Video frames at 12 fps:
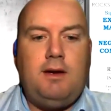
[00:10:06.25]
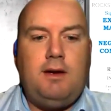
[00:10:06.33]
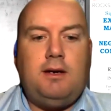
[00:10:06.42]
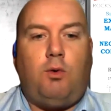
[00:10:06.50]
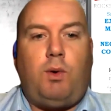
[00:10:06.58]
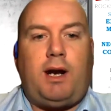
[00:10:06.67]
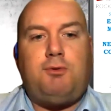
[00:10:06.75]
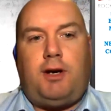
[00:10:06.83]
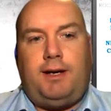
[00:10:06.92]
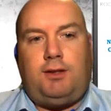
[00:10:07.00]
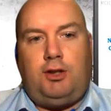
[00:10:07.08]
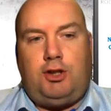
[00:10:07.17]
So what I'm
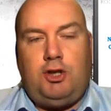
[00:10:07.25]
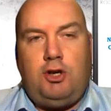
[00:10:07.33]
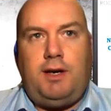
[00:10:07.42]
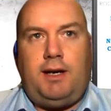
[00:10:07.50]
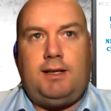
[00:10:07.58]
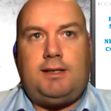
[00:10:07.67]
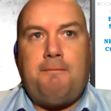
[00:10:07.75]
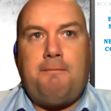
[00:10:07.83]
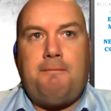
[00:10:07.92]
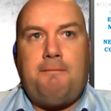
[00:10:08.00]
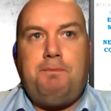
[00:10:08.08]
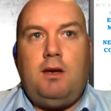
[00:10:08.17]
trying to do then is
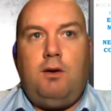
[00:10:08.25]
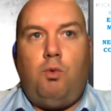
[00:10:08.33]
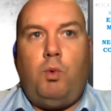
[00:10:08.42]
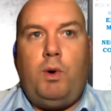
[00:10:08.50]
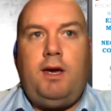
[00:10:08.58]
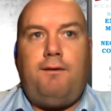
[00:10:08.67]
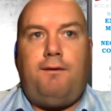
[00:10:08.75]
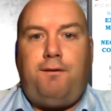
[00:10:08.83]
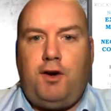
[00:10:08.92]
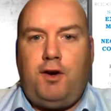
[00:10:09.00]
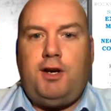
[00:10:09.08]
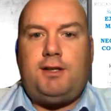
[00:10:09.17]
we
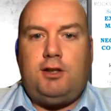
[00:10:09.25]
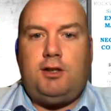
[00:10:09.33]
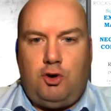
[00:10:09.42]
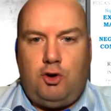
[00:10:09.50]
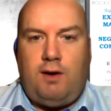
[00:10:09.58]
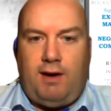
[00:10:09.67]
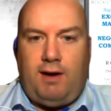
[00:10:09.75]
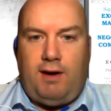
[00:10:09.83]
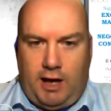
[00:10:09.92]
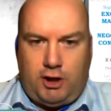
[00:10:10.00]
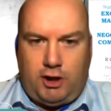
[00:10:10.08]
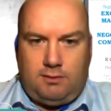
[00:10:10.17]
first do
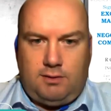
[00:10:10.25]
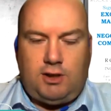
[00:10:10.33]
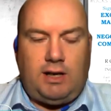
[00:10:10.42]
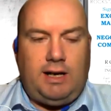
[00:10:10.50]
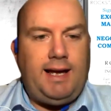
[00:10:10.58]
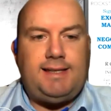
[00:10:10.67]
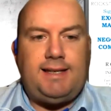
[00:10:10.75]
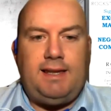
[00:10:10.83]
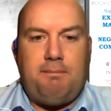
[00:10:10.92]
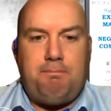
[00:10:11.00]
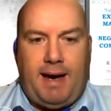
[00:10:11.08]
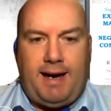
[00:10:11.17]
evaluation. So let's say
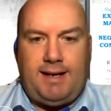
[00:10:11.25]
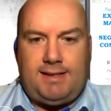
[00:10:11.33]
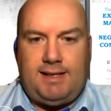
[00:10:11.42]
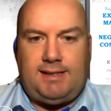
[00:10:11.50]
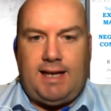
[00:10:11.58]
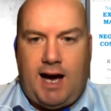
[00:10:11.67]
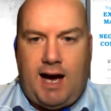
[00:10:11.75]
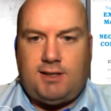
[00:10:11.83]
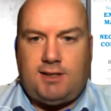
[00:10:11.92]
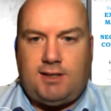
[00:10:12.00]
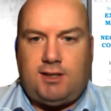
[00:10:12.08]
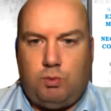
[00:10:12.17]
the bank says the house
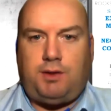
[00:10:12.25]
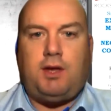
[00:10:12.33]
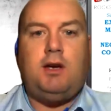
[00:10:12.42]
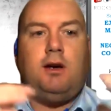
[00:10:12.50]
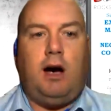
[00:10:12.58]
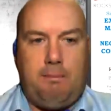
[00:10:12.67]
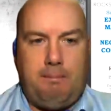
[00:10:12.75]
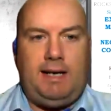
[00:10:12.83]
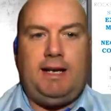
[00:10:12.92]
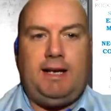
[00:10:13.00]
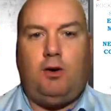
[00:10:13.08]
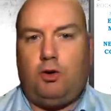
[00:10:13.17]
is worth $1
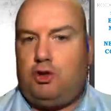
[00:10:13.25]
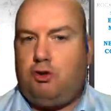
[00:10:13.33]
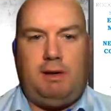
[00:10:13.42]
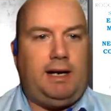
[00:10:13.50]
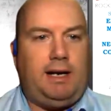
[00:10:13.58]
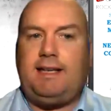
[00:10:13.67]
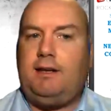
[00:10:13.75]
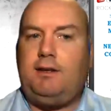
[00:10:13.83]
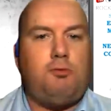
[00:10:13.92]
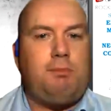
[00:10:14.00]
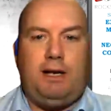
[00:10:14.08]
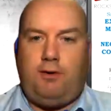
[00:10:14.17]
million or 2 million. Let's say
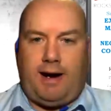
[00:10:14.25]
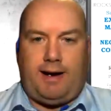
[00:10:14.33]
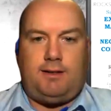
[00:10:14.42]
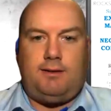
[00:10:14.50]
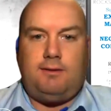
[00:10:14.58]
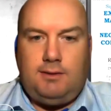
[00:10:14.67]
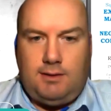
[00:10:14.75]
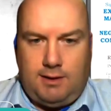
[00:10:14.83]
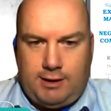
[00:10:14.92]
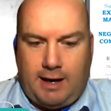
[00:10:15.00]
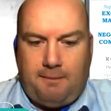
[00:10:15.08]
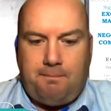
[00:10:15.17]
2 million rand.
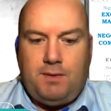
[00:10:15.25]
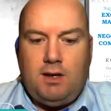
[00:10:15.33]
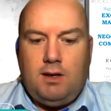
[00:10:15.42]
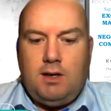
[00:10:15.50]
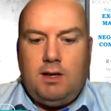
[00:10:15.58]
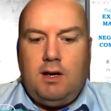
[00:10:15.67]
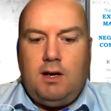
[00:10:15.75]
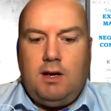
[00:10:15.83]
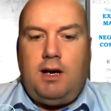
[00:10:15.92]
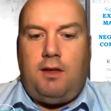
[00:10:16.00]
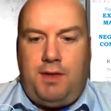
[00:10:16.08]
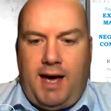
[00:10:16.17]
Okay.
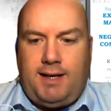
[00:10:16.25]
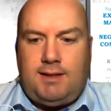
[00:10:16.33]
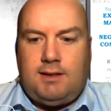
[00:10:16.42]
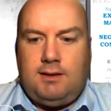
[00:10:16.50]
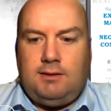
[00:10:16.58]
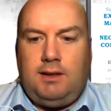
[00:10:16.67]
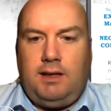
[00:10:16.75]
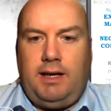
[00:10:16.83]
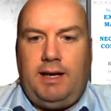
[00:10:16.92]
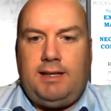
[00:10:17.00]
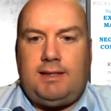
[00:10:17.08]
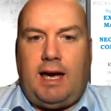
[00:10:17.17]
Now that
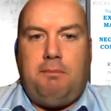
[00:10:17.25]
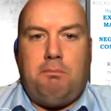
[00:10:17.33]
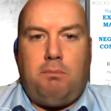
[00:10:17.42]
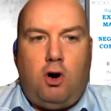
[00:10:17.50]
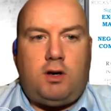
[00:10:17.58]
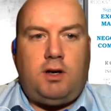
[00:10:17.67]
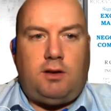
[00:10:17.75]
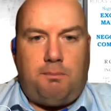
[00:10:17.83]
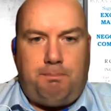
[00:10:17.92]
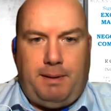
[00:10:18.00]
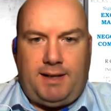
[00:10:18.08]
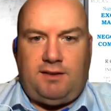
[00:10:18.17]
is a market
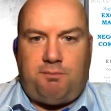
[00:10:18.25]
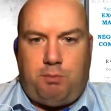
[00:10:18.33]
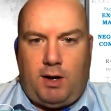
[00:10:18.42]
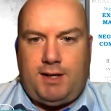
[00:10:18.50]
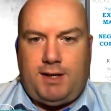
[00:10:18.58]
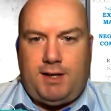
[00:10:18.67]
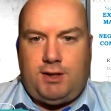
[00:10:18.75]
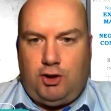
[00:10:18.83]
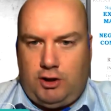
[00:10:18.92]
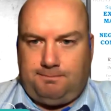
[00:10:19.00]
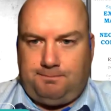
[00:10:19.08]
competitive price usually.